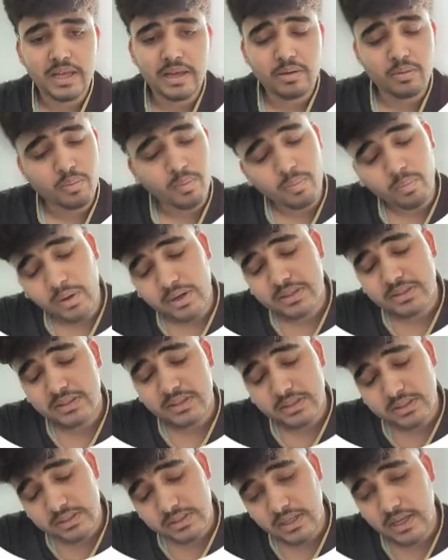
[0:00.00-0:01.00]
What is
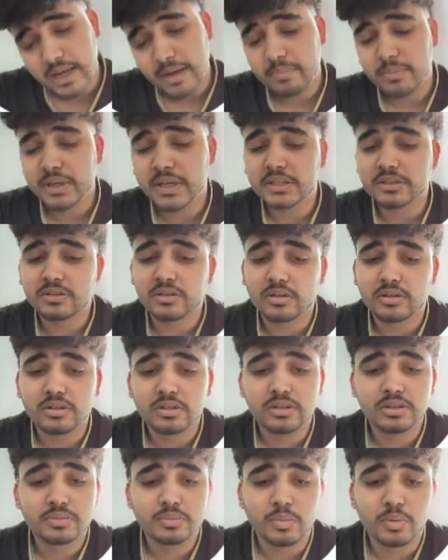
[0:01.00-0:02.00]
its application
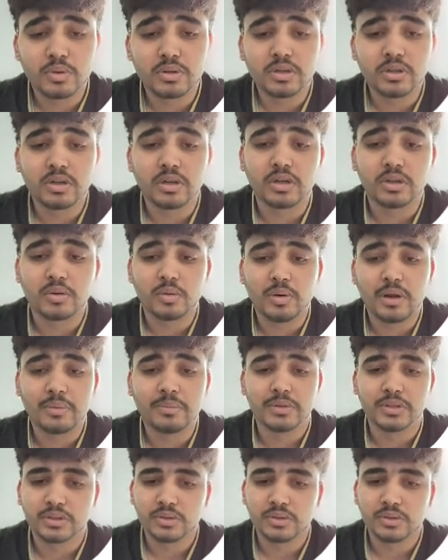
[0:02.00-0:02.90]
on sport tournament?